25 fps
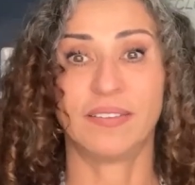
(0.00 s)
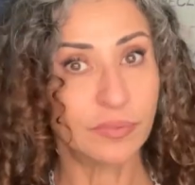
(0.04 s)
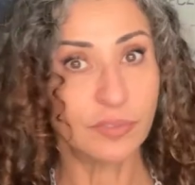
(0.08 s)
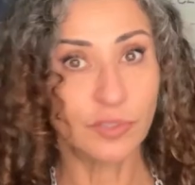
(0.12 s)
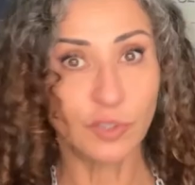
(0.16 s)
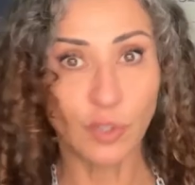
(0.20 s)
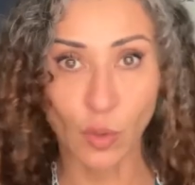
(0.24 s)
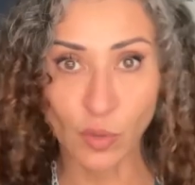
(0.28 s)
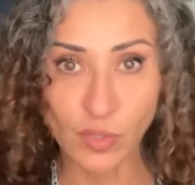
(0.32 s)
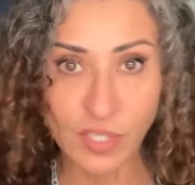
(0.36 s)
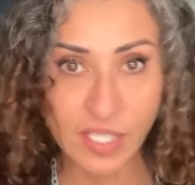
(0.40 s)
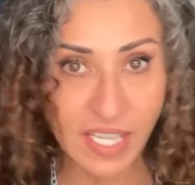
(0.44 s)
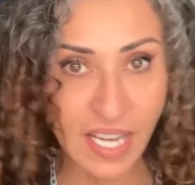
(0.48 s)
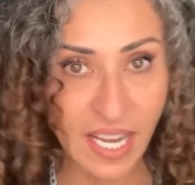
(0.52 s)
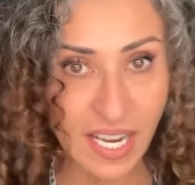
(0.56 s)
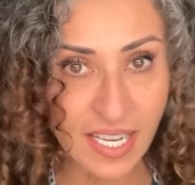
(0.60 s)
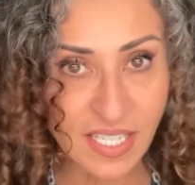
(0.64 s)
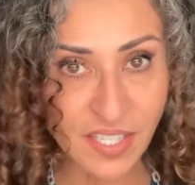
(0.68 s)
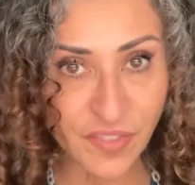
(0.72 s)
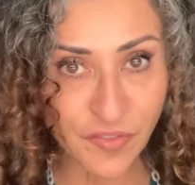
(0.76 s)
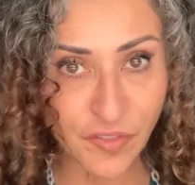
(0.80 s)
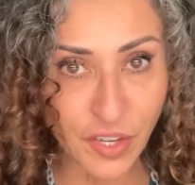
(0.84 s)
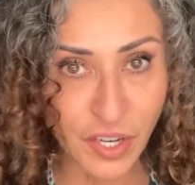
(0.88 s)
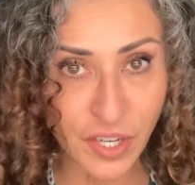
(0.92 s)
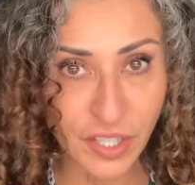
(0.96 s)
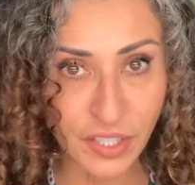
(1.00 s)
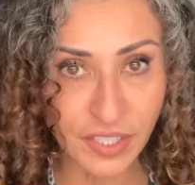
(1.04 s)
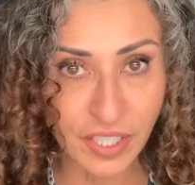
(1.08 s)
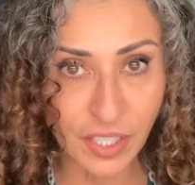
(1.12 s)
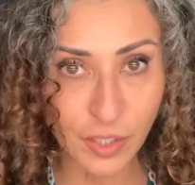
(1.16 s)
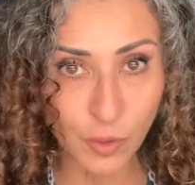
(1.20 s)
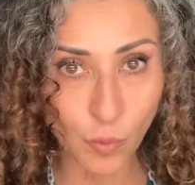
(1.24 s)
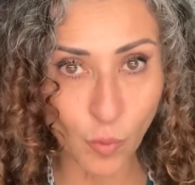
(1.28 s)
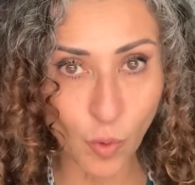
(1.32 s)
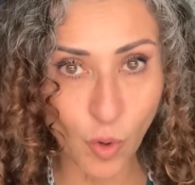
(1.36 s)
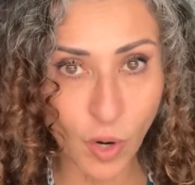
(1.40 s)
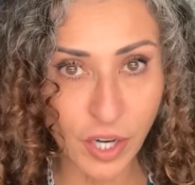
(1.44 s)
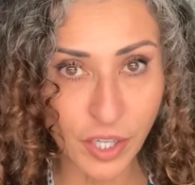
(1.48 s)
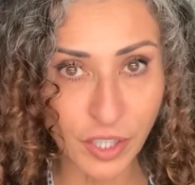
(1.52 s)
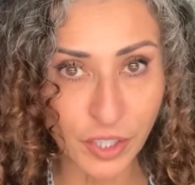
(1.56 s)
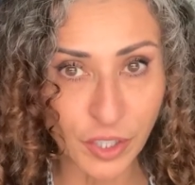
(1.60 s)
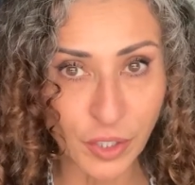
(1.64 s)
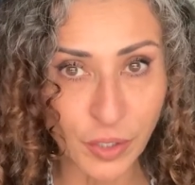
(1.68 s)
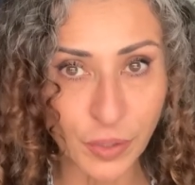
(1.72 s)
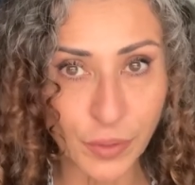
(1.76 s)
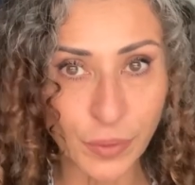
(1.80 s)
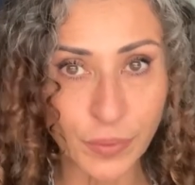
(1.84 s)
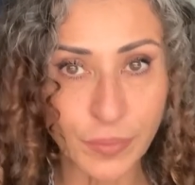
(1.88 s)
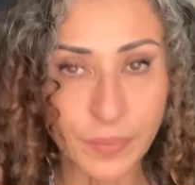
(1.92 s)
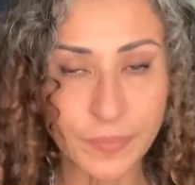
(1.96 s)
Don't say Esphir didn't warn
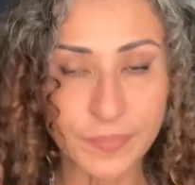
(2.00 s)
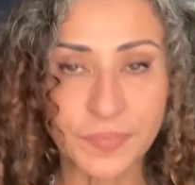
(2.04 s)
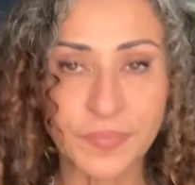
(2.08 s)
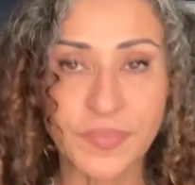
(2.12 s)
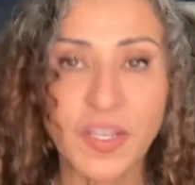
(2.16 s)
you.